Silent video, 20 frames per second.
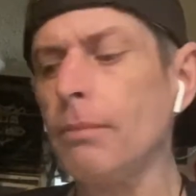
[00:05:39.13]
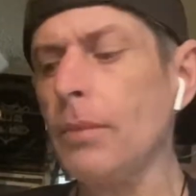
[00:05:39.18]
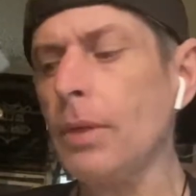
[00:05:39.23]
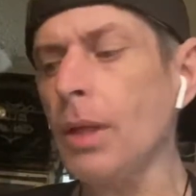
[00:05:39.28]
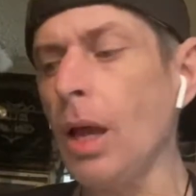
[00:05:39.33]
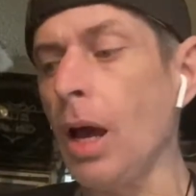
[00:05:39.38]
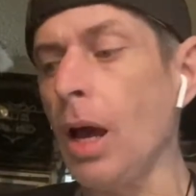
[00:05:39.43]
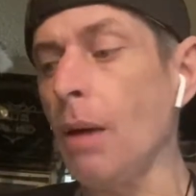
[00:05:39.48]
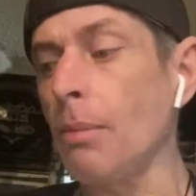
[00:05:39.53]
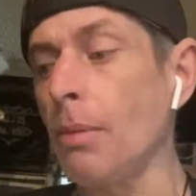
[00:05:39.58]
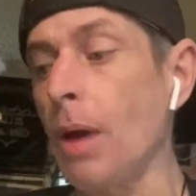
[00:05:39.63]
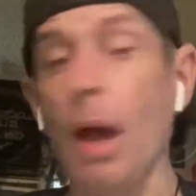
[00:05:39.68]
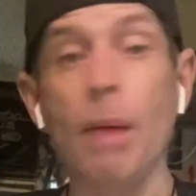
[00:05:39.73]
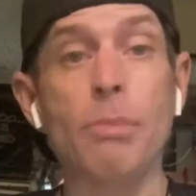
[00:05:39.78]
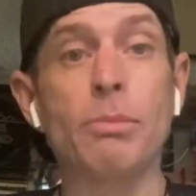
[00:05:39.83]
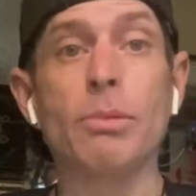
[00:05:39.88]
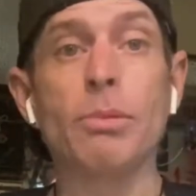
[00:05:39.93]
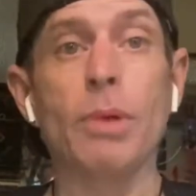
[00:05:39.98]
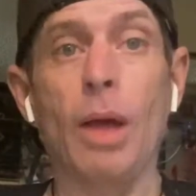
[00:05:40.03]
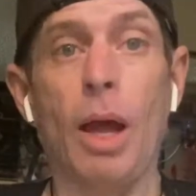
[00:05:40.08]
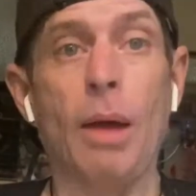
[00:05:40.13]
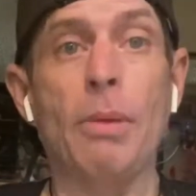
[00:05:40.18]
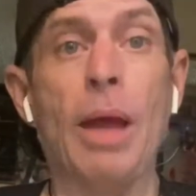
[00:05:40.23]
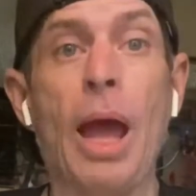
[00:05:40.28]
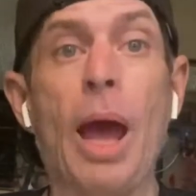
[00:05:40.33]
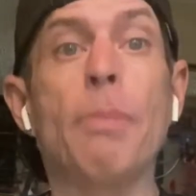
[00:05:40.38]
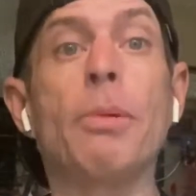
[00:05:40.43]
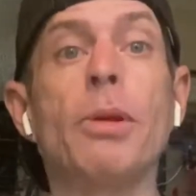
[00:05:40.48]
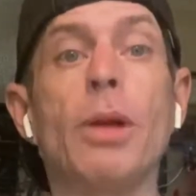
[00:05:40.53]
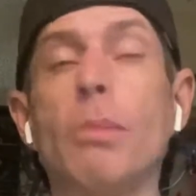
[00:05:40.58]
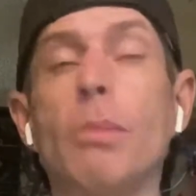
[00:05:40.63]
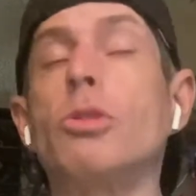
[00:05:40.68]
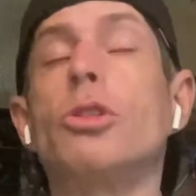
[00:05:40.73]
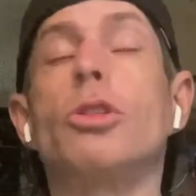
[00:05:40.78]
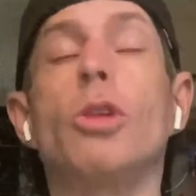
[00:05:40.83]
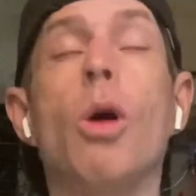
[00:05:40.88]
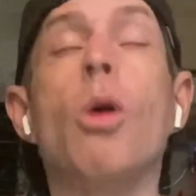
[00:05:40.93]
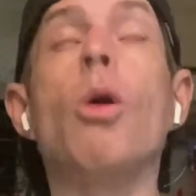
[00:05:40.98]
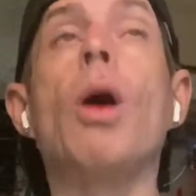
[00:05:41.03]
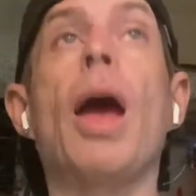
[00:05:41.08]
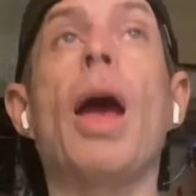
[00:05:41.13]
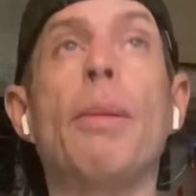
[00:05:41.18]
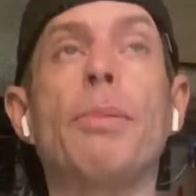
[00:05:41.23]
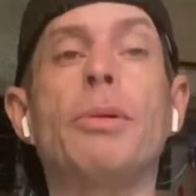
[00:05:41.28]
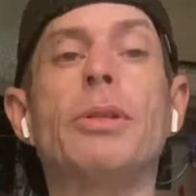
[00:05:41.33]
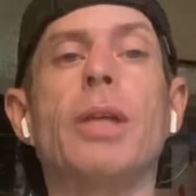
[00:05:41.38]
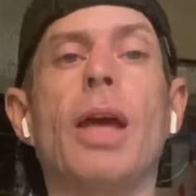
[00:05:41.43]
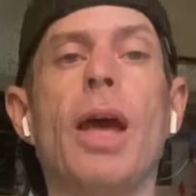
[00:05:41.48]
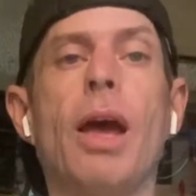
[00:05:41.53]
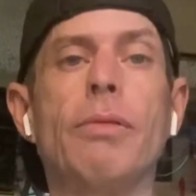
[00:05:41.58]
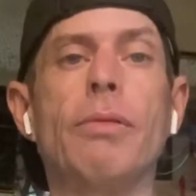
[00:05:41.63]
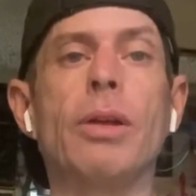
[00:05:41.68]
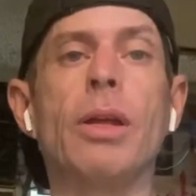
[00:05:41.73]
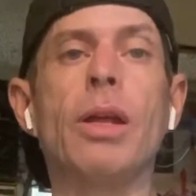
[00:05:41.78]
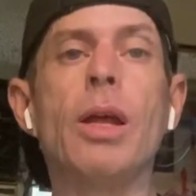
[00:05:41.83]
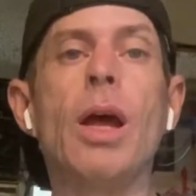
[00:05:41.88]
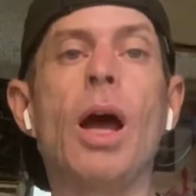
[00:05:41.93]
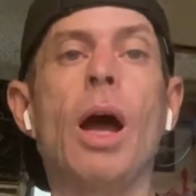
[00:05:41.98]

um, I'm, I'm happy, I'm so happy to have it.